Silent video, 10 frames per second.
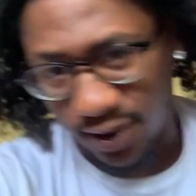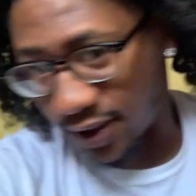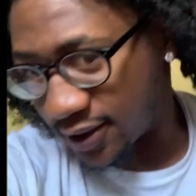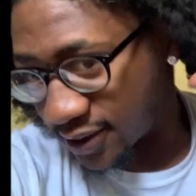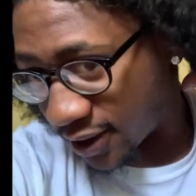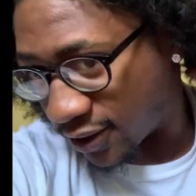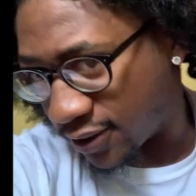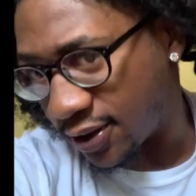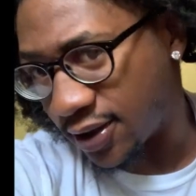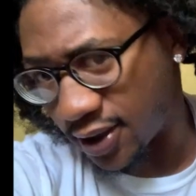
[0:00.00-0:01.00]
Alright, so
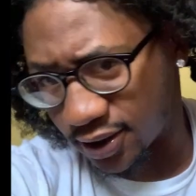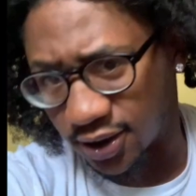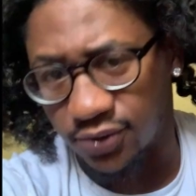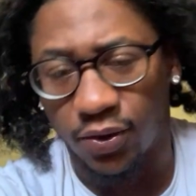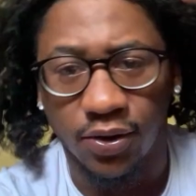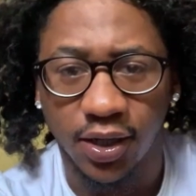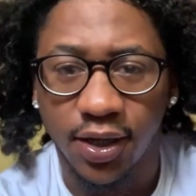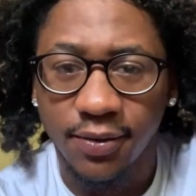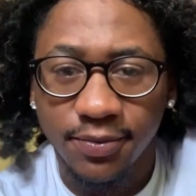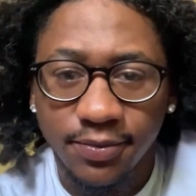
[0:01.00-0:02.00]
I just woke
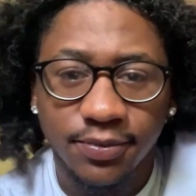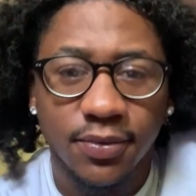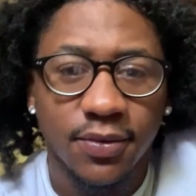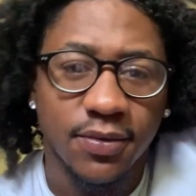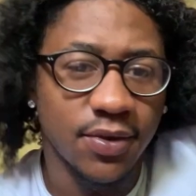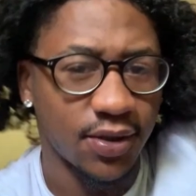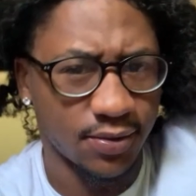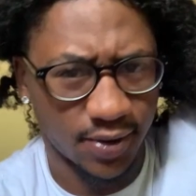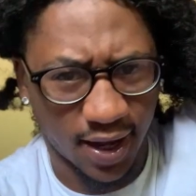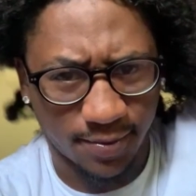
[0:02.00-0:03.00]
up,
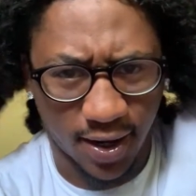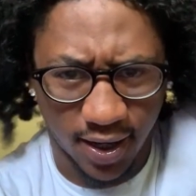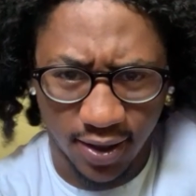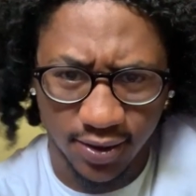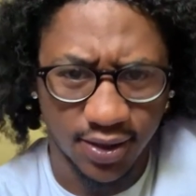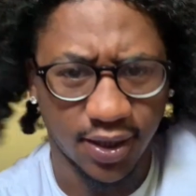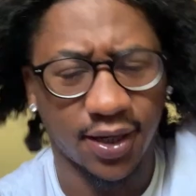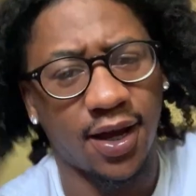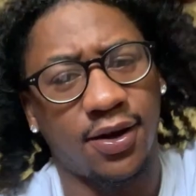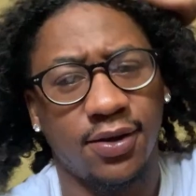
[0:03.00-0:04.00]
got my hair taken
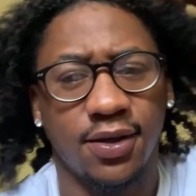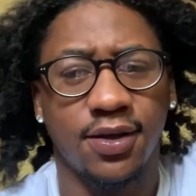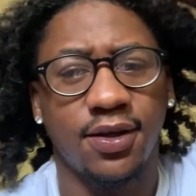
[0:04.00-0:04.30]
out